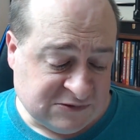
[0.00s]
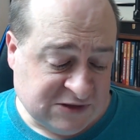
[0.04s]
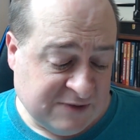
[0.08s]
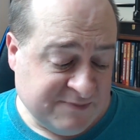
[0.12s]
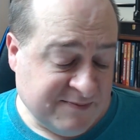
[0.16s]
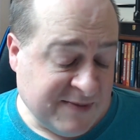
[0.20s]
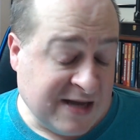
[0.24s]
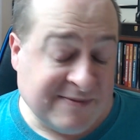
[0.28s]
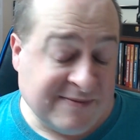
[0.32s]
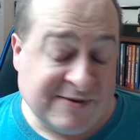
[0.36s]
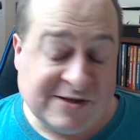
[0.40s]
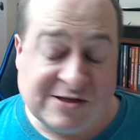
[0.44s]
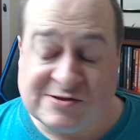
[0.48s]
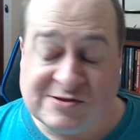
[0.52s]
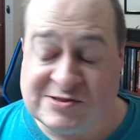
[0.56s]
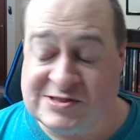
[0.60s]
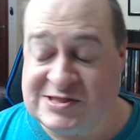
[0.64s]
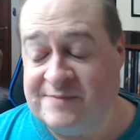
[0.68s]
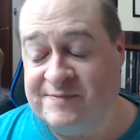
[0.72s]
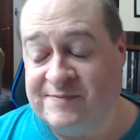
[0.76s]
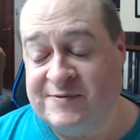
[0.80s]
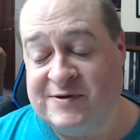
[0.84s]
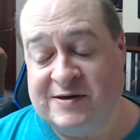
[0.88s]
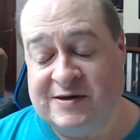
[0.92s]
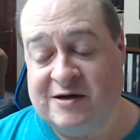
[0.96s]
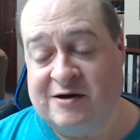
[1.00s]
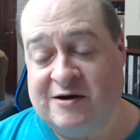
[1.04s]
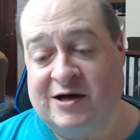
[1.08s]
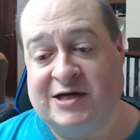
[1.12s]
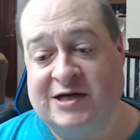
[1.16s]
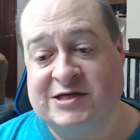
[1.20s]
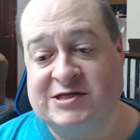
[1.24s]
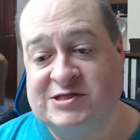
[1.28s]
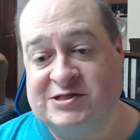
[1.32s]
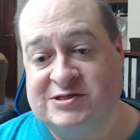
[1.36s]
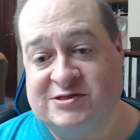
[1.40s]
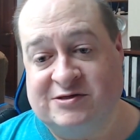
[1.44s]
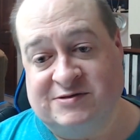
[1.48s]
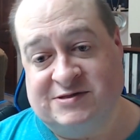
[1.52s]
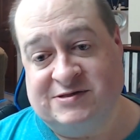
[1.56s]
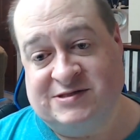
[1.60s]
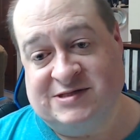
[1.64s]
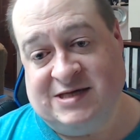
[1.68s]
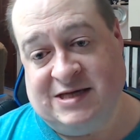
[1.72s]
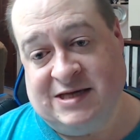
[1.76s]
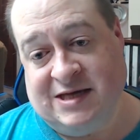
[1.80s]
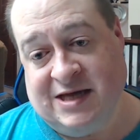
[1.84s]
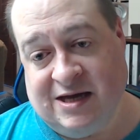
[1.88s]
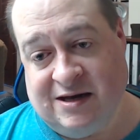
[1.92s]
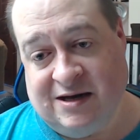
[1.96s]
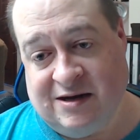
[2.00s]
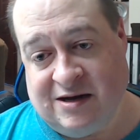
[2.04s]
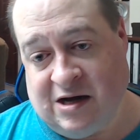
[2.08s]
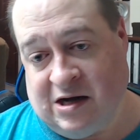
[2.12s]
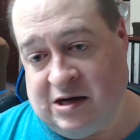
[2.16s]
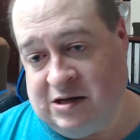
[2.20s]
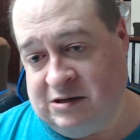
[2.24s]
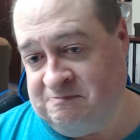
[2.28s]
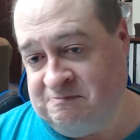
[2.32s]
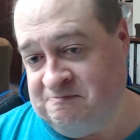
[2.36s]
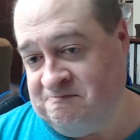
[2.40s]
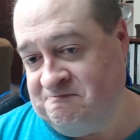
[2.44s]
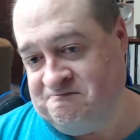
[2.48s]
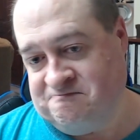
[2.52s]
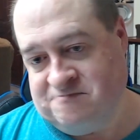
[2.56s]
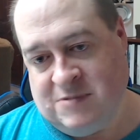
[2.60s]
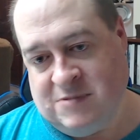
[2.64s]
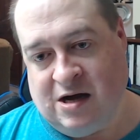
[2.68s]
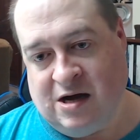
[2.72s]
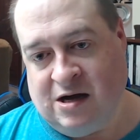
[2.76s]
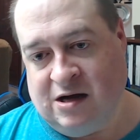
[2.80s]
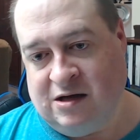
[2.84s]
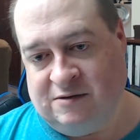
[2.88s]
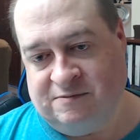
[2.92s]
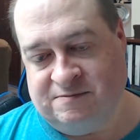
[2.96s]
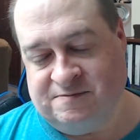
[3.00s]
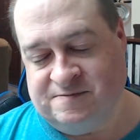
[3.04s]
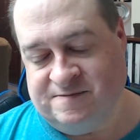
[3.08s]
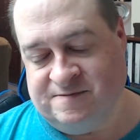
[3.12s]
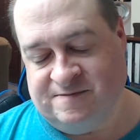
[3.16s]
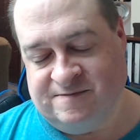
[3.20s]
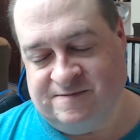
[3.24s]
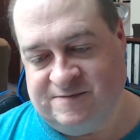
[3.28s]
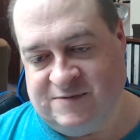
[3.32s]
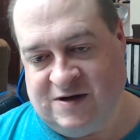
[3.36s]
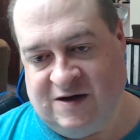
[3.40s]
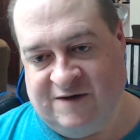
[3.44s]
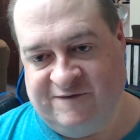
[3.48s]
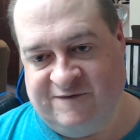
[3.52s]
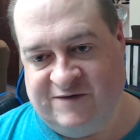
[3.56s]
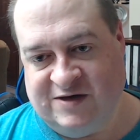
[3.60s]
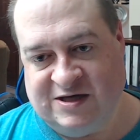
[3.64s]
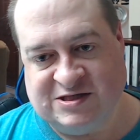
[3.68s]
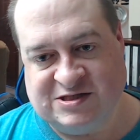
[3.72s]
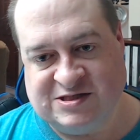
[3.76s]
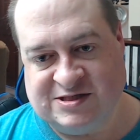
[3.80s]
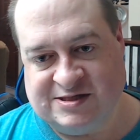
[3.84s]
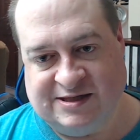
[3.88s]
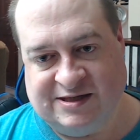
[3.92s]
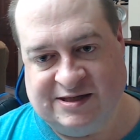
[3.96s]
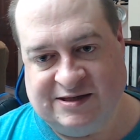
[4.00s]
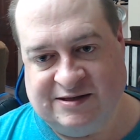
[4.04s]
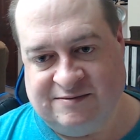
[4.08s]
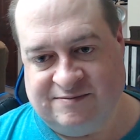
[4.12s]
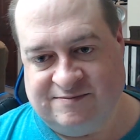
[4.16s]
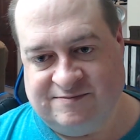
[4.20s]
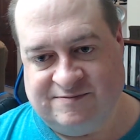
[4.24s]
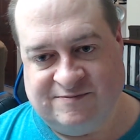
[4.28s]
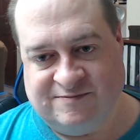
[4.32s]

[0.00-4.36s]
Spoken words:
maybe there's something there I just don't see yet. I'll eventually,